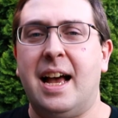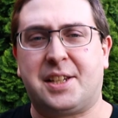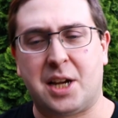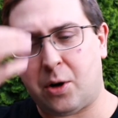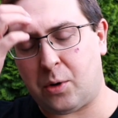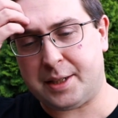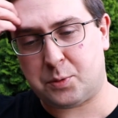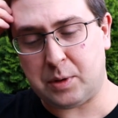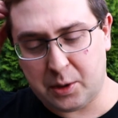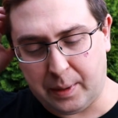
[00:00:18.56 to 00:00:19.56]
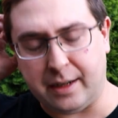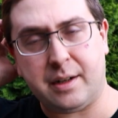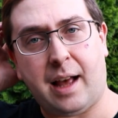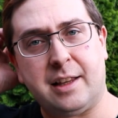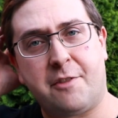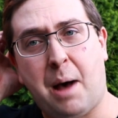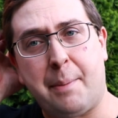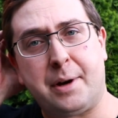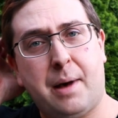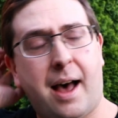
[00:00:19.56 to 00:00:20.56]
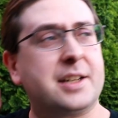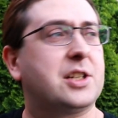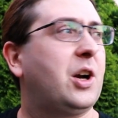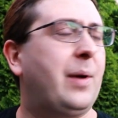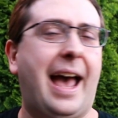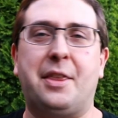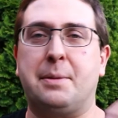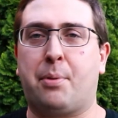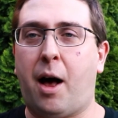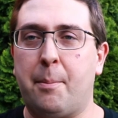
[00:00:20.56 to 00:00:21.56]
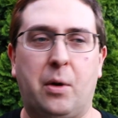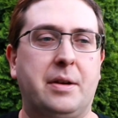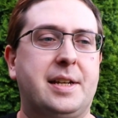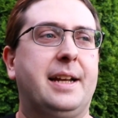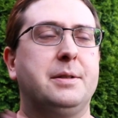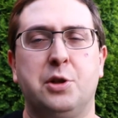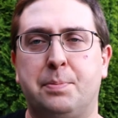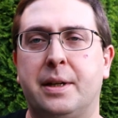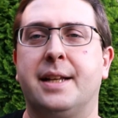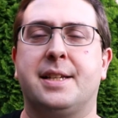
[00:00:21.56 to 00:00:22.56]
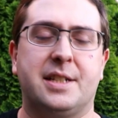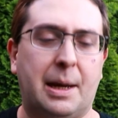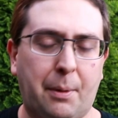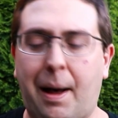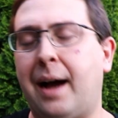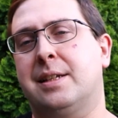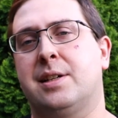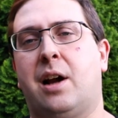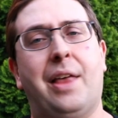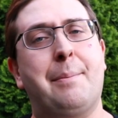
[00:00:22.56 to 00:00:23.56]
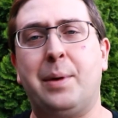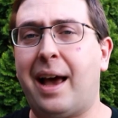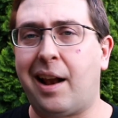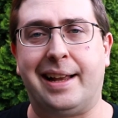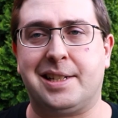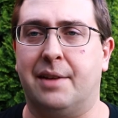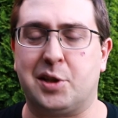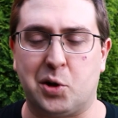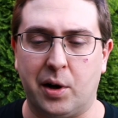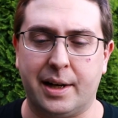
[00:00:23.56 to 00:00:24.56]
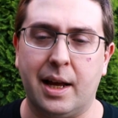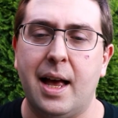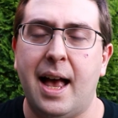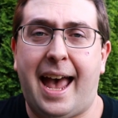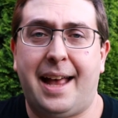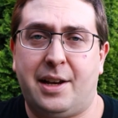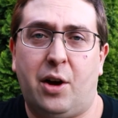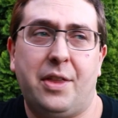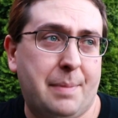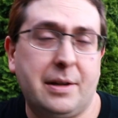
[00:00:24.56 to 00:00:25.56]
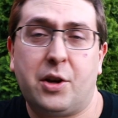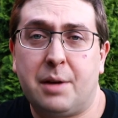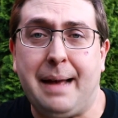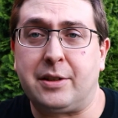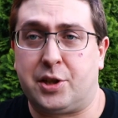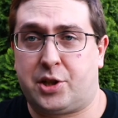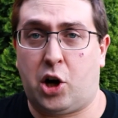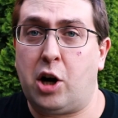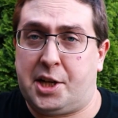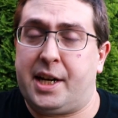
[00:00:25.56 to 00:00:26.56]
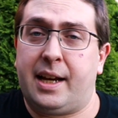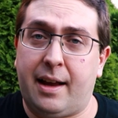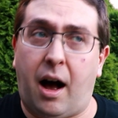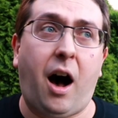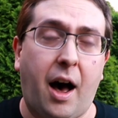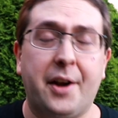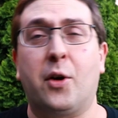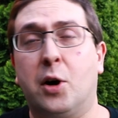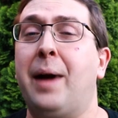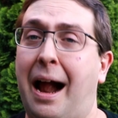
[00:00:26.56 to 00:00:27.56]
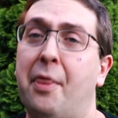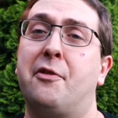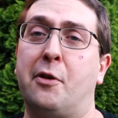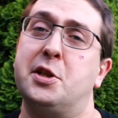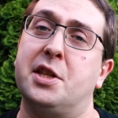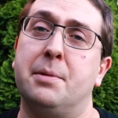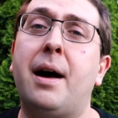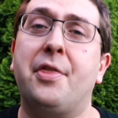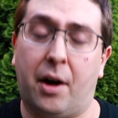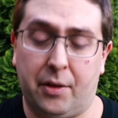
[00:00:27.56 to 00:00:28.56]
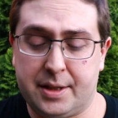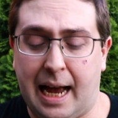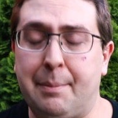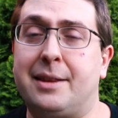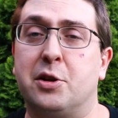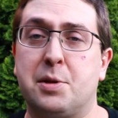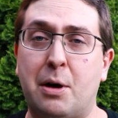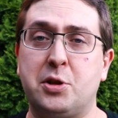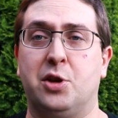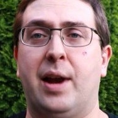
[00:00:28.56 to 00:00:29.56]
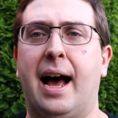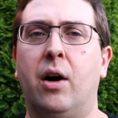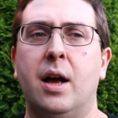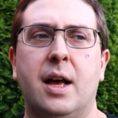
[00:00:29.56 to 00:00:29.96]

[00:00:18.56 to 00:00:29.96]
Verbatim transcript: So it's really weird. I love Pop in a Box. You know, we had that problem where I was getting duplicates and double boxes and all that, but we got all that stuff sorted. And you know, they've been good about just charging on or around the first of the month all the time like they're supposed to now.